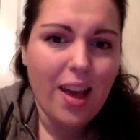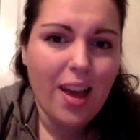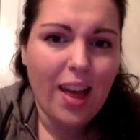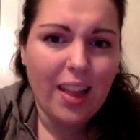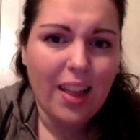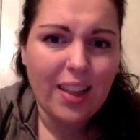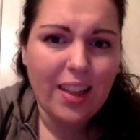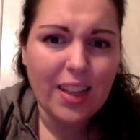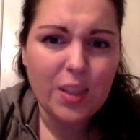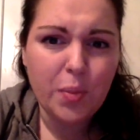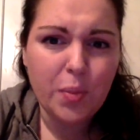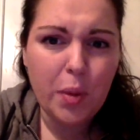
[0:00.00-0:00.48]

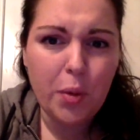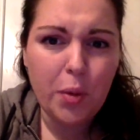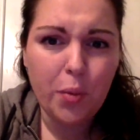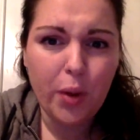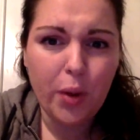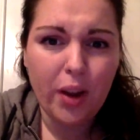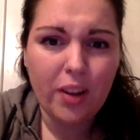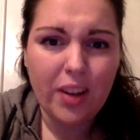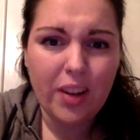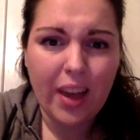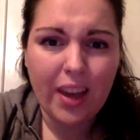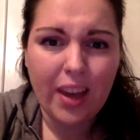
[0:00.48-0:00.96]
let's be
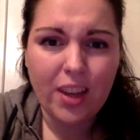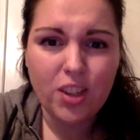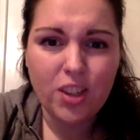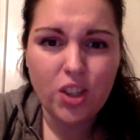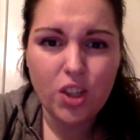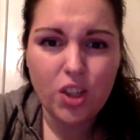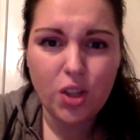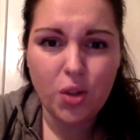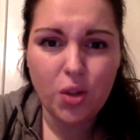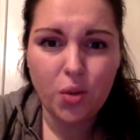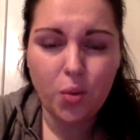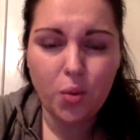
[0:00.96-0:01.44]
real,
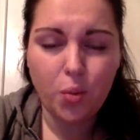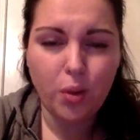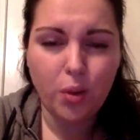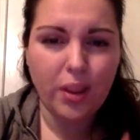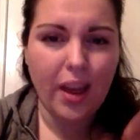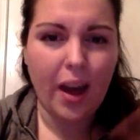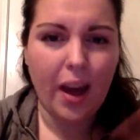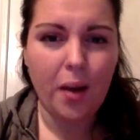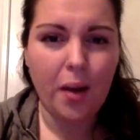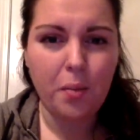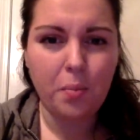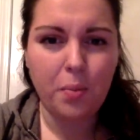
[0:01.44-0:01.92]
would
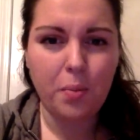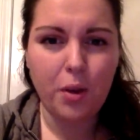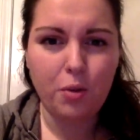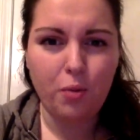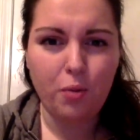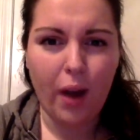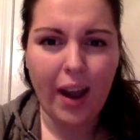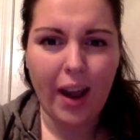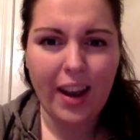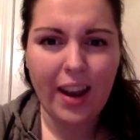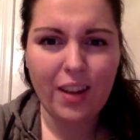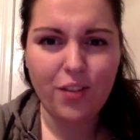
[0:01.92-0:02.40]
that be
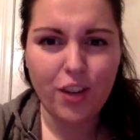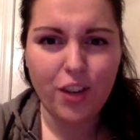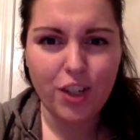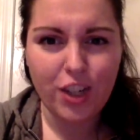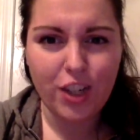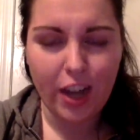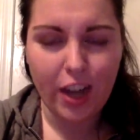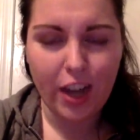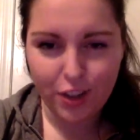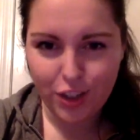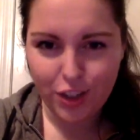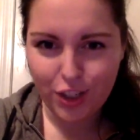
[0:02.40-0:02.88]
right if your
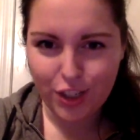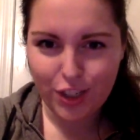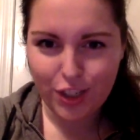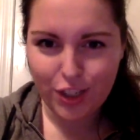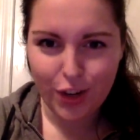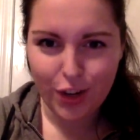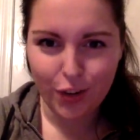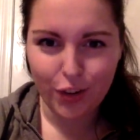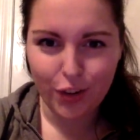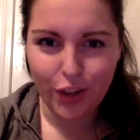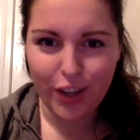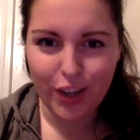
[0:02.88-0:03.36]
challenger is,
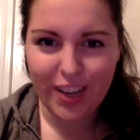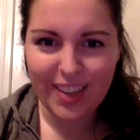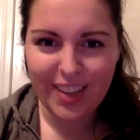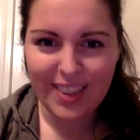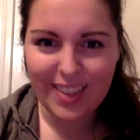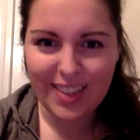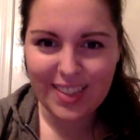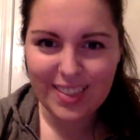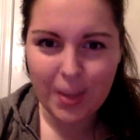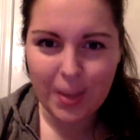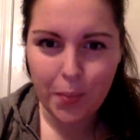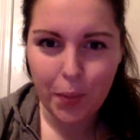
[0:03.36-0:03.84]
looking
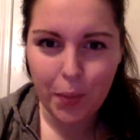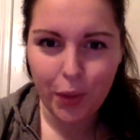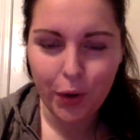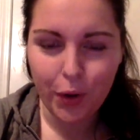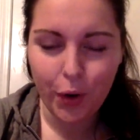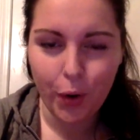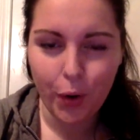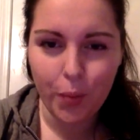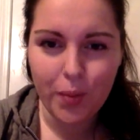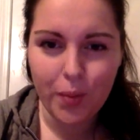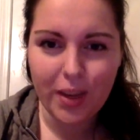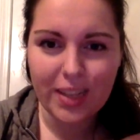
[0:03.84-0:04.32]
things up on their
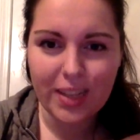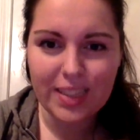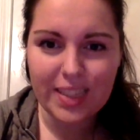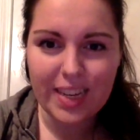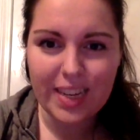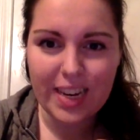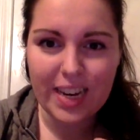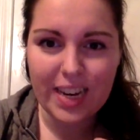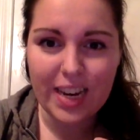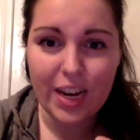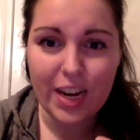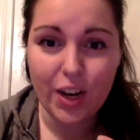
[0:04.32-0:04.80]
own because they
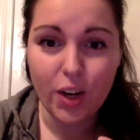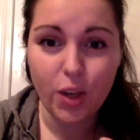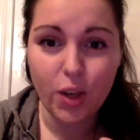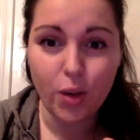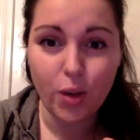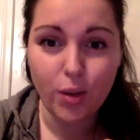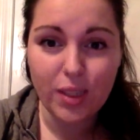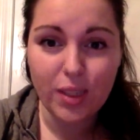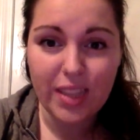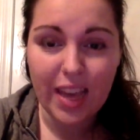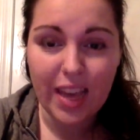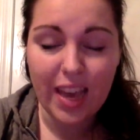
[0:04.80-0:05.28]
didn't hear
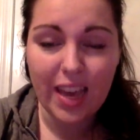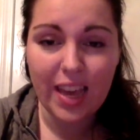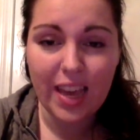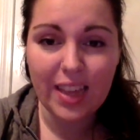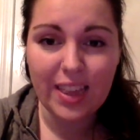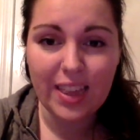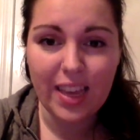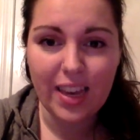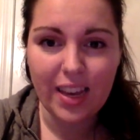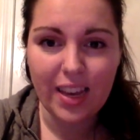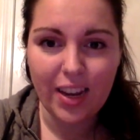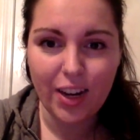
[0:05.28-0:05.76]
you saying it,
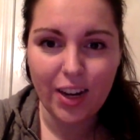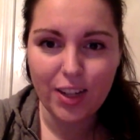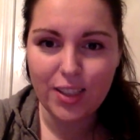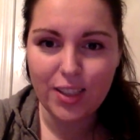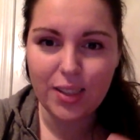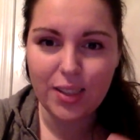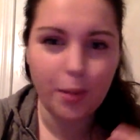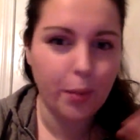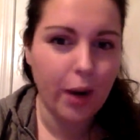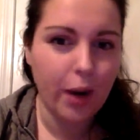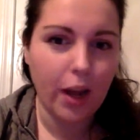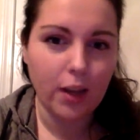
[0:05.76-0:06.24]
they heard
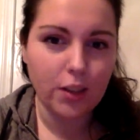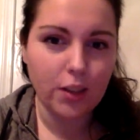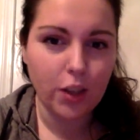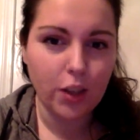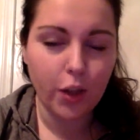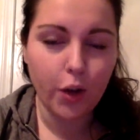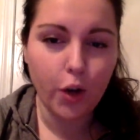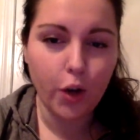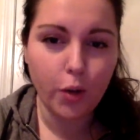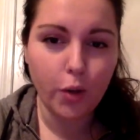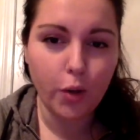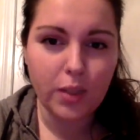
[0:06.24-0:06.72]
someone else in
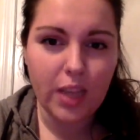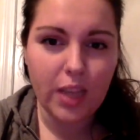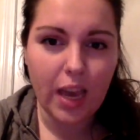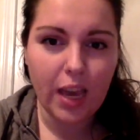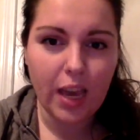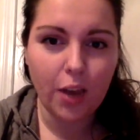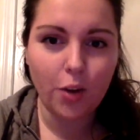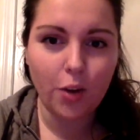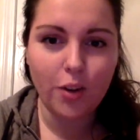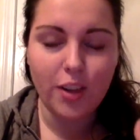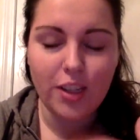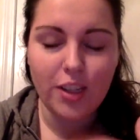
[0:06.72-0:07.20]
the group saying
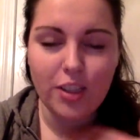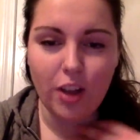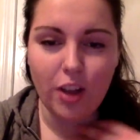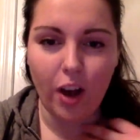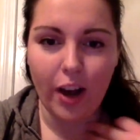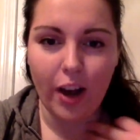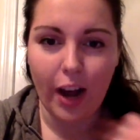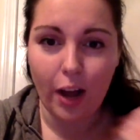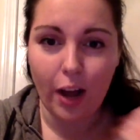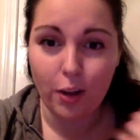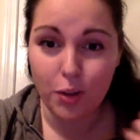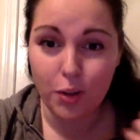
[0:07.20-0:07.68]
it, or they saw
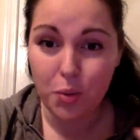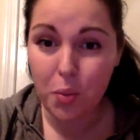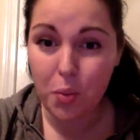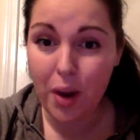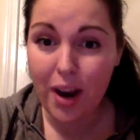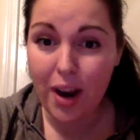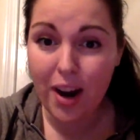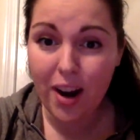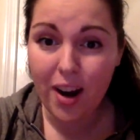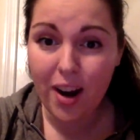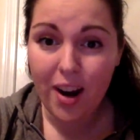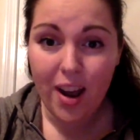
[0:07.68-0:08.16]
it
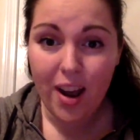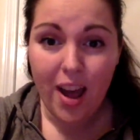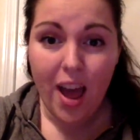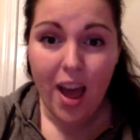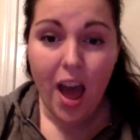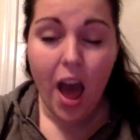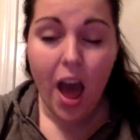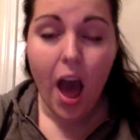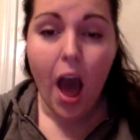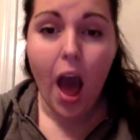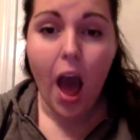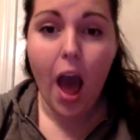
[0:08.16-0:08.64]
elsewhere?
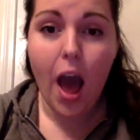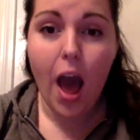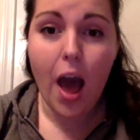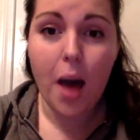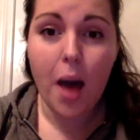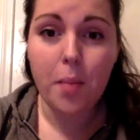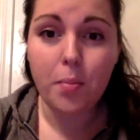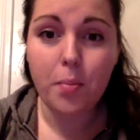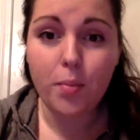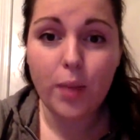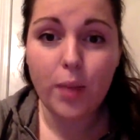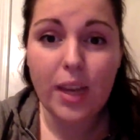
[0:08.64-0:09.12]

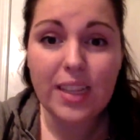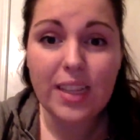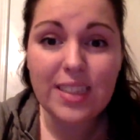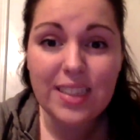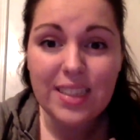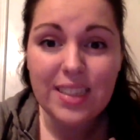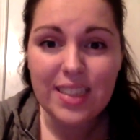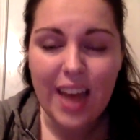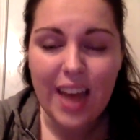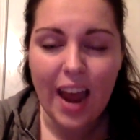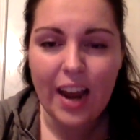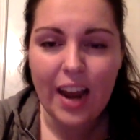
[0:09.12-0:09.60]

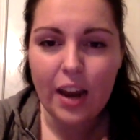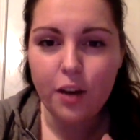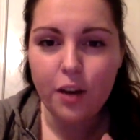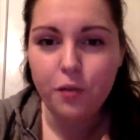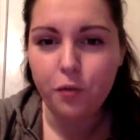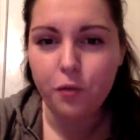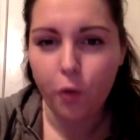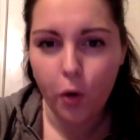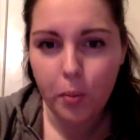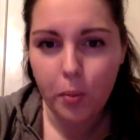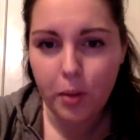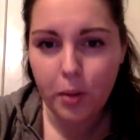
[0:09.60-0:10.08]
Instead,
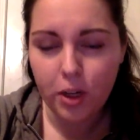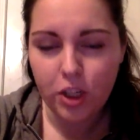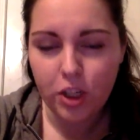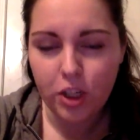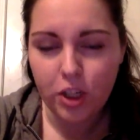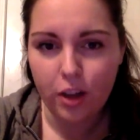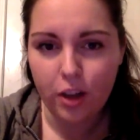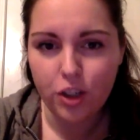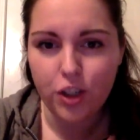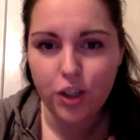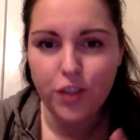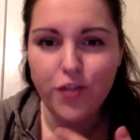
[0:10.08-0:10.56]
inform your
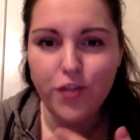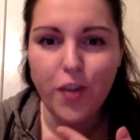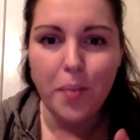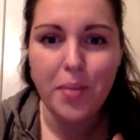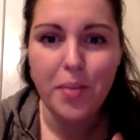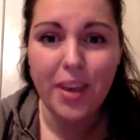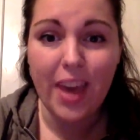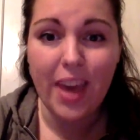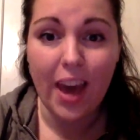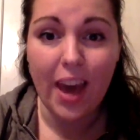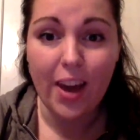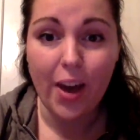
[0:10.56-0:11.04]
challenger from
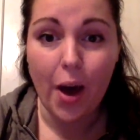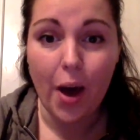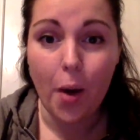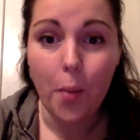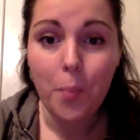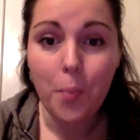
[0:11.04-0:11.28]
the get-go.